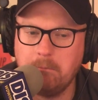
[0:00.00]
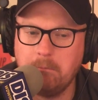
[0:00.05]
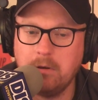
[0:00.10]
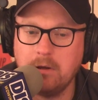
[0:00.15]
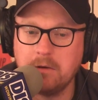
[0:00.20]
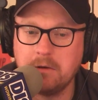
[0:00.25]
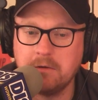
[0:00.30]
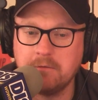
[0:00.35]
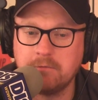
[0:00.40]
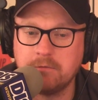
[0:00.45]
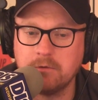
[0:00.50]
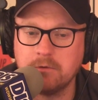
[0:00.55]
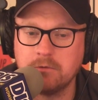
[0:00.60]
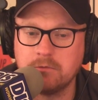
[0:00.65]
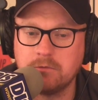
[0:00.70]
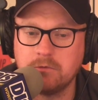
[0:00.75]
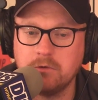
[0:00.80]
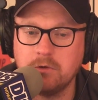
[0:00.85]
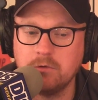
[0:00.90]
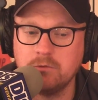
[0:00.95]
baby. But if baby.
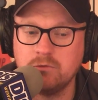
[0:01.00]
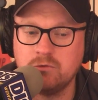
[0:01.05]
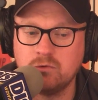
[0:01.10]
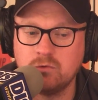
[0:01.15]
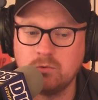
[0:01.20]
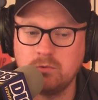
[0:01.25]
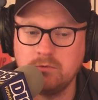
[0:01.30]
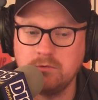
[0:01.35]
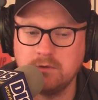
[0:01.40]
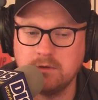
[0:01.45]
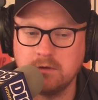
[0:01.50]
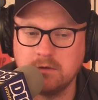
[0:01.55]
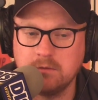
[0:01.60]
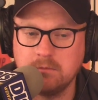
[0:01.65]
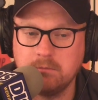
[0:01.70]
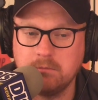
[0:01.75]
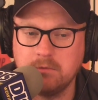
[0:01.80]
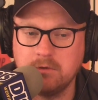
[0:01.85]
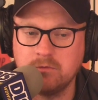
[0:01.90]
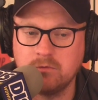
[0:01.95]
there's no jewels in it,
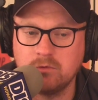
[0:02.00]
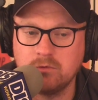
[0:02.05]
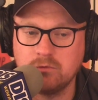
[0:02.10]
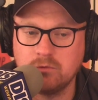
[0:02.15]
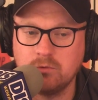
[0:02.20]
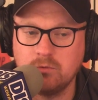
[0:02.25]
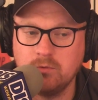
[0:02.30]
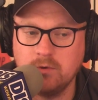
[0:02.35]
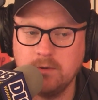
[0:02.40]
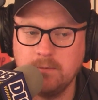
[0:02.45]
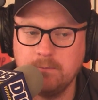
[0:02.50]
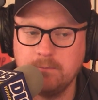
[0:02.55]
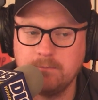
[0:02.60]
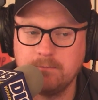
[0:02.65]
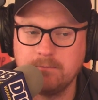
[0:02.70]
is it jewelry?